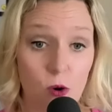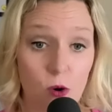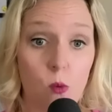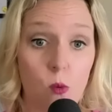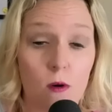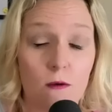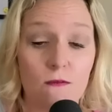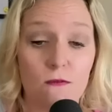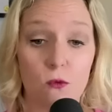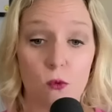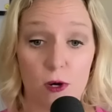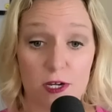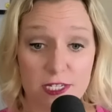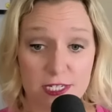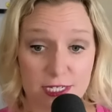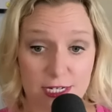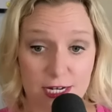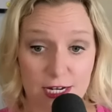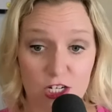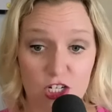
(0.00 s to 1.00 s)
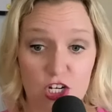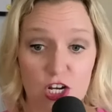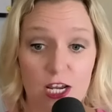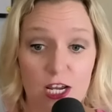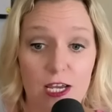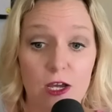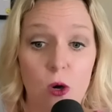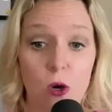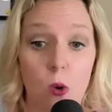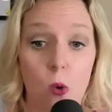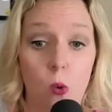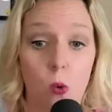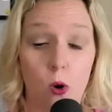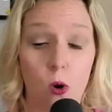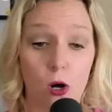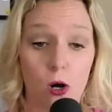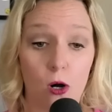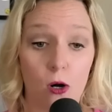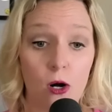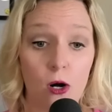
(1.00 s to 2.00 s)
or voice teaching
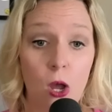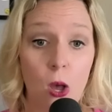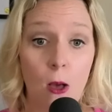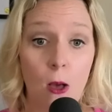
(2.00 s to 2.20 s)
or